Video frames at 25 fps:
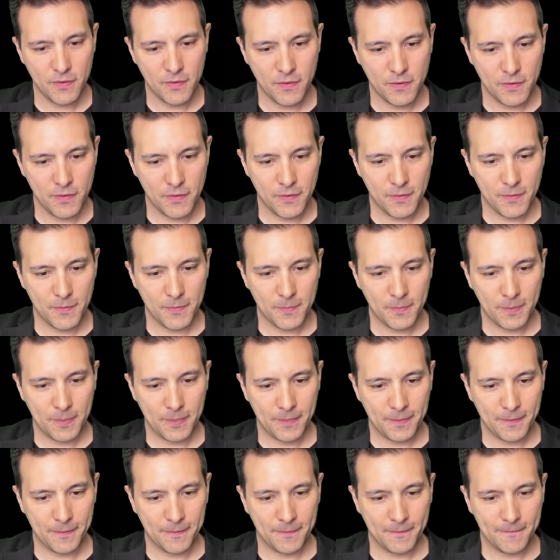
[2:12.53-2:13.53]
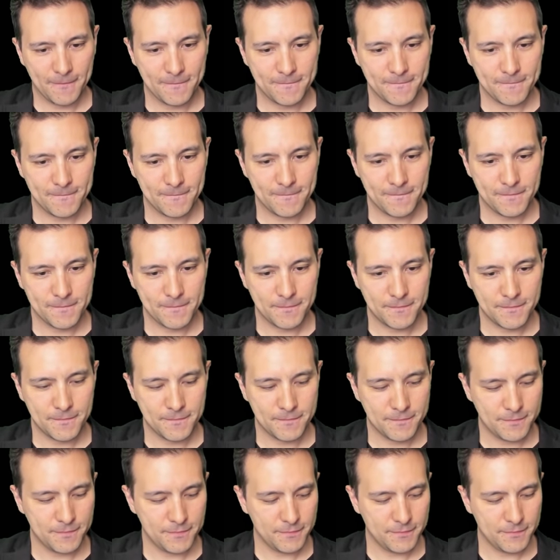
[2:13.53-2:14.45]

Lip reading: [no speech]